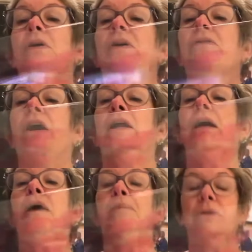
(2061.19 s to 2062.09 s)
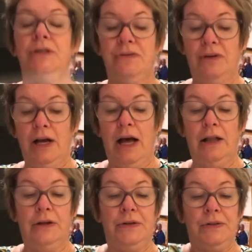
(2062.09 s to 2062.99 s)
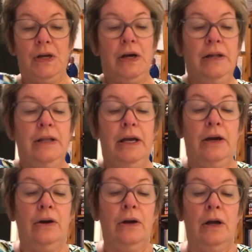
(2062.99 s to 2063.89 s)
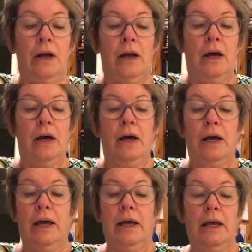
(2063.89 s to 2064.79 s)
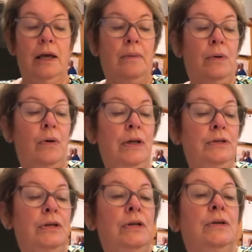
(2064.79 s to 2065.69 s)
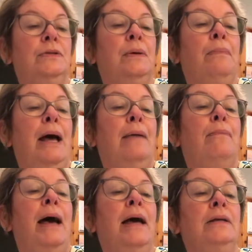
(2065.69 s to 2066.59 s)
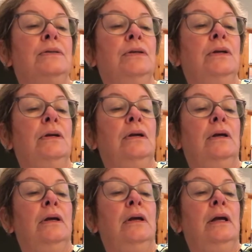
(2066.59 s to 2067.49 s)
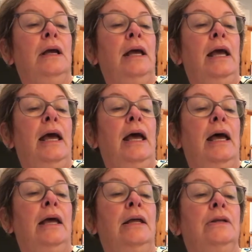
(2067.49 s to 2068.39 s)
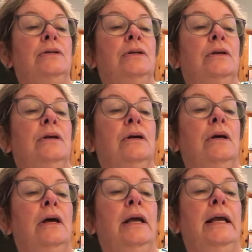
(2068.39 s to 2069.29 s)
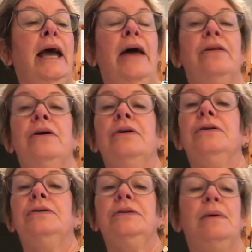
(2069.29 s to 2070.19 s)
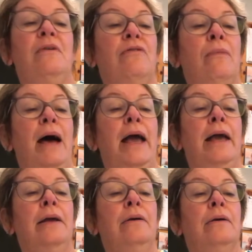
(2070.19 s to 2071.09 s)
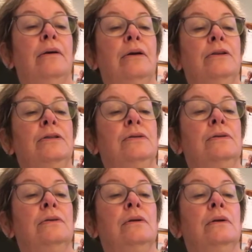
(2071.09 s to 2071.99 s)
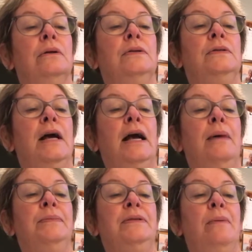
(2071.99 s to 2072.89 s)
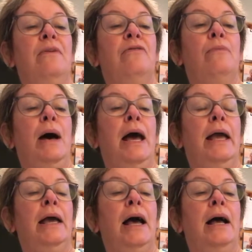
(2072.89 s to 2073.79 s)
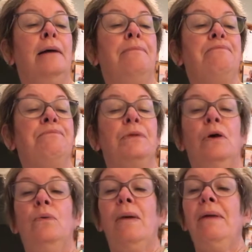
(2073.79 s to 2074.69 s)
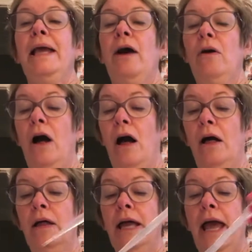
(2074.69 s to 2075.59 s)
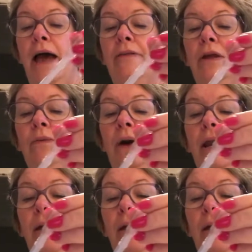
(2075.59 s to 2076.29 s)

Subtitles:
But so I've got a couple different colors on there. I am going to use a pipette and gather some of my, just suck up some of my rubbing alcohol.